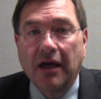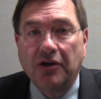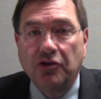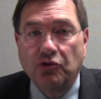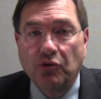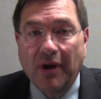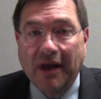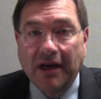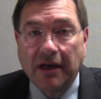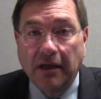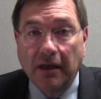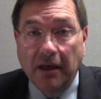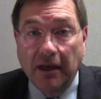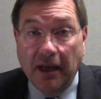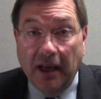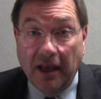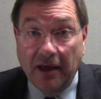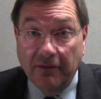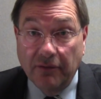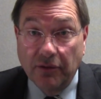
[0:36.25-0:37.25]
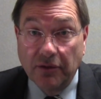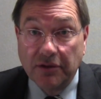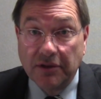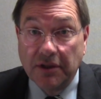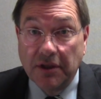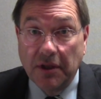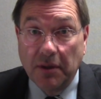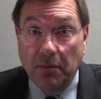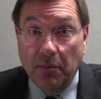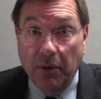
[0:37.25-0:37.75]
adrenaline
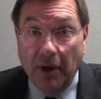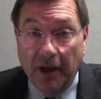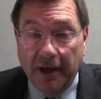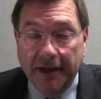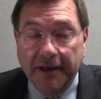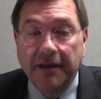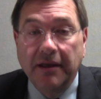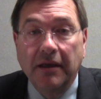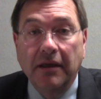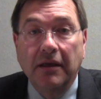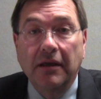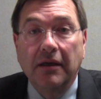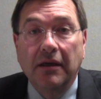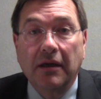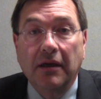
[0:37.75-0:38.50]
levels in the blood